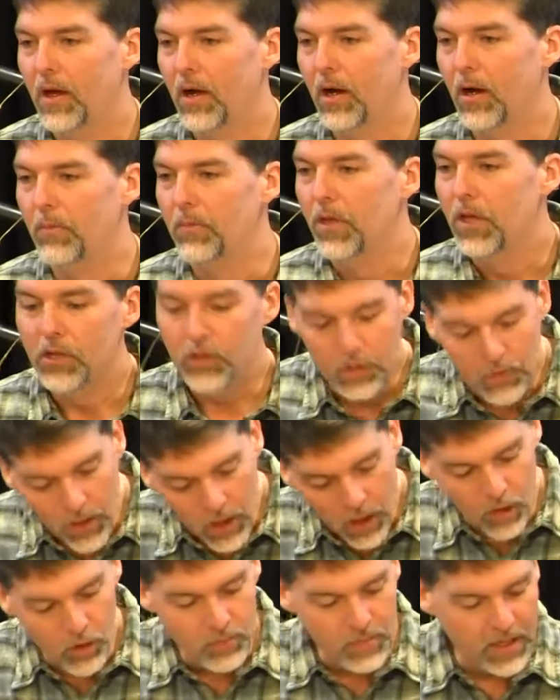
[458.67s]
Um,
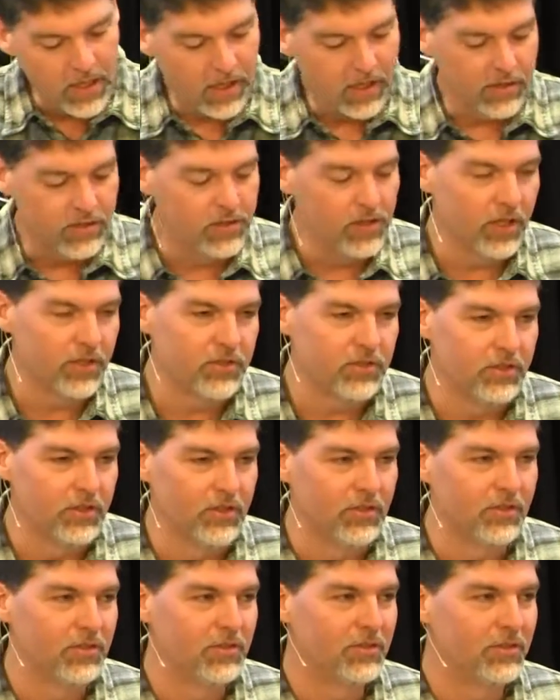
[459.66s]
you owe me.
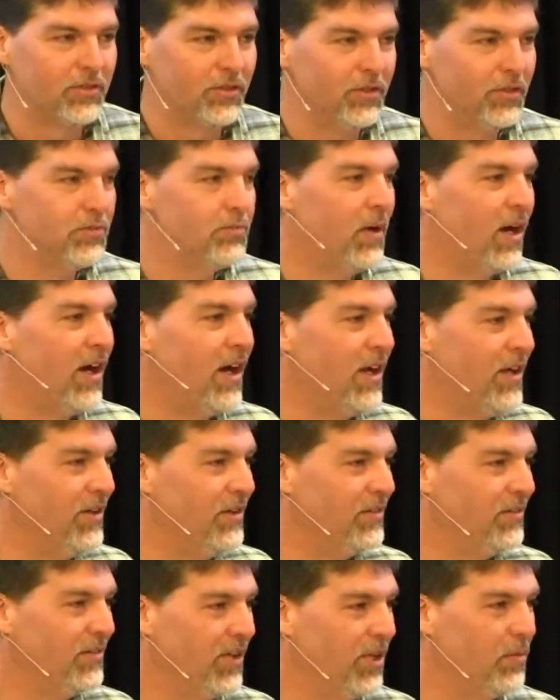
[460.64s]
Justice is mine.
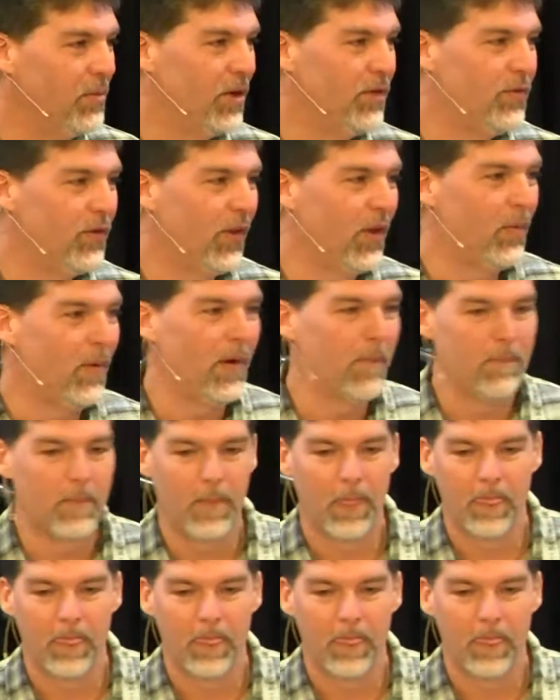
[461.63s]
Anybody feel that way?